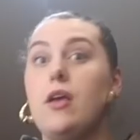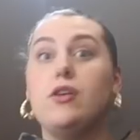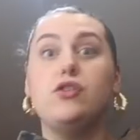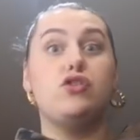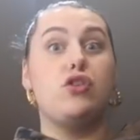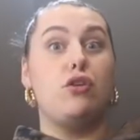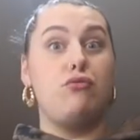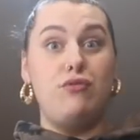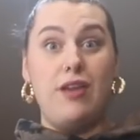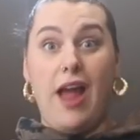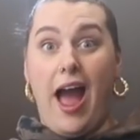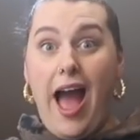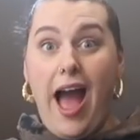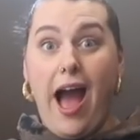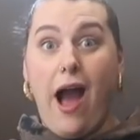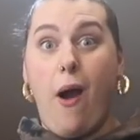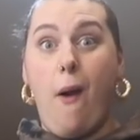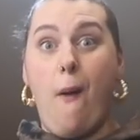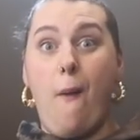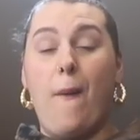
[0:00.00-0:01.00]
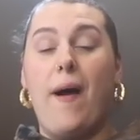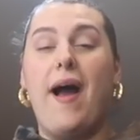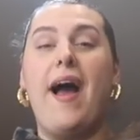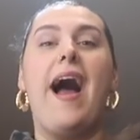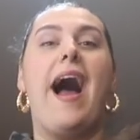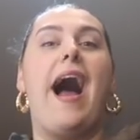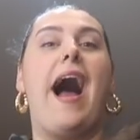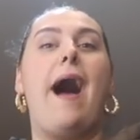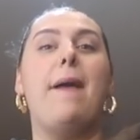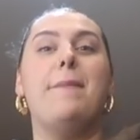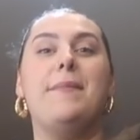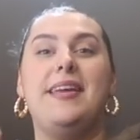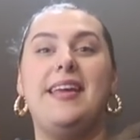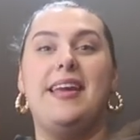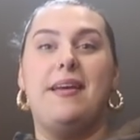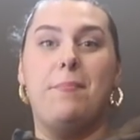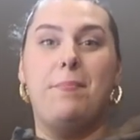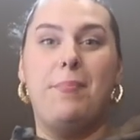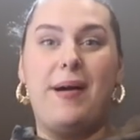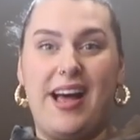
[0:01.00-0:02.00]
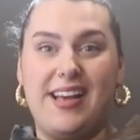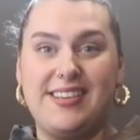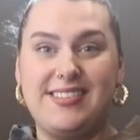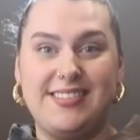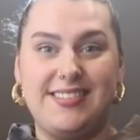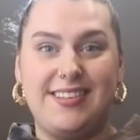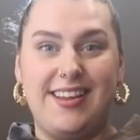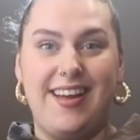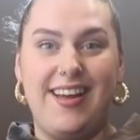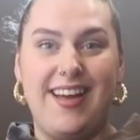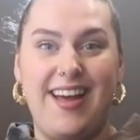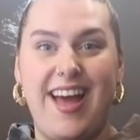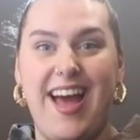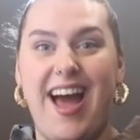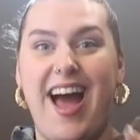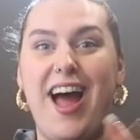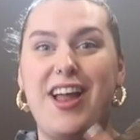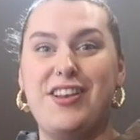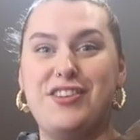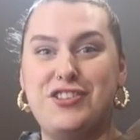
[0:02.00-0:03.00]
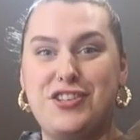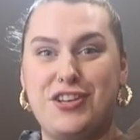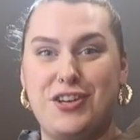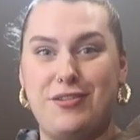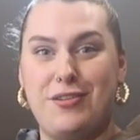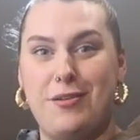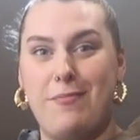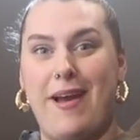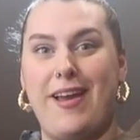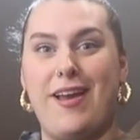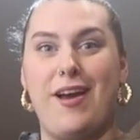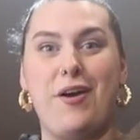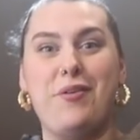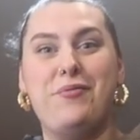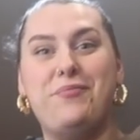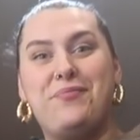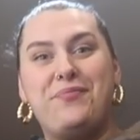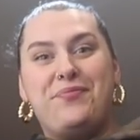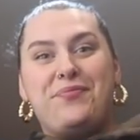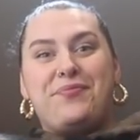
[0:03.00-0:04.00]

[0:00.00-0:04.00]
So now I'm eating pasta and tuna mayo.